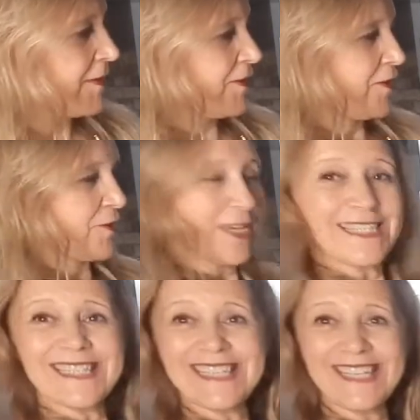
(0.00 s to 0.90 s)
You
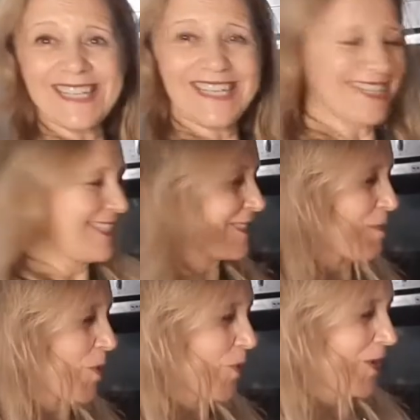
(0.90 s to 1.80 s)
can see the
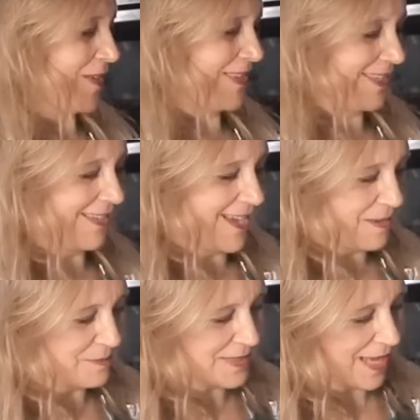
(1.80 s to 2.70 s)
smoke that
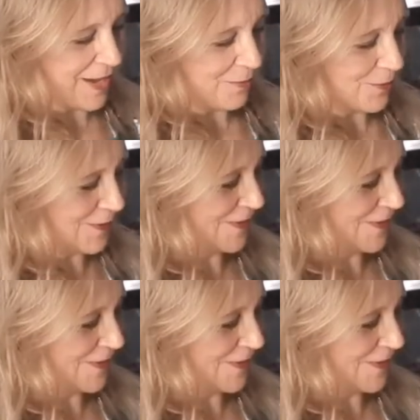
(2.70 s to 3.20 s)
comes out